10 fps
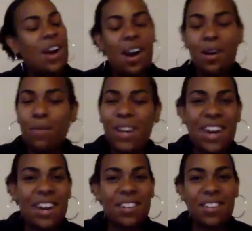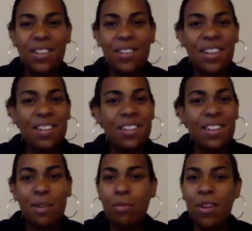oh my gosh. So
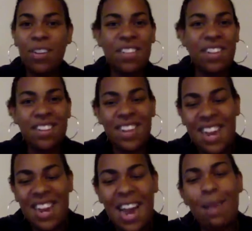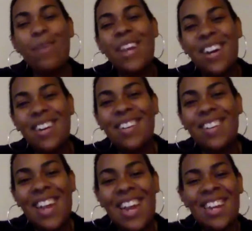the importance of this cannot be
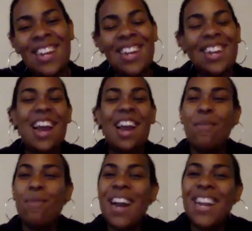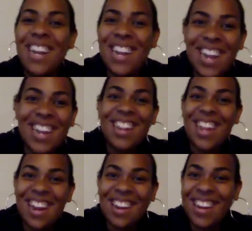understated. Everybody get
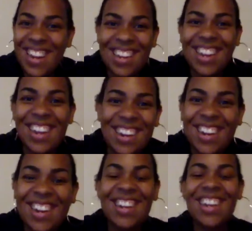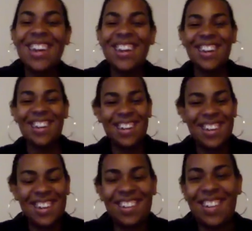there, get to
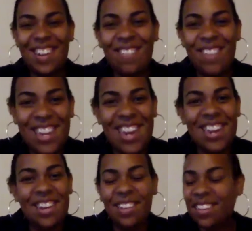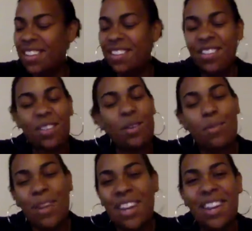DigCit Weekend. It's just going
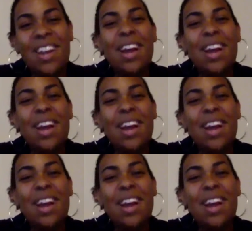to be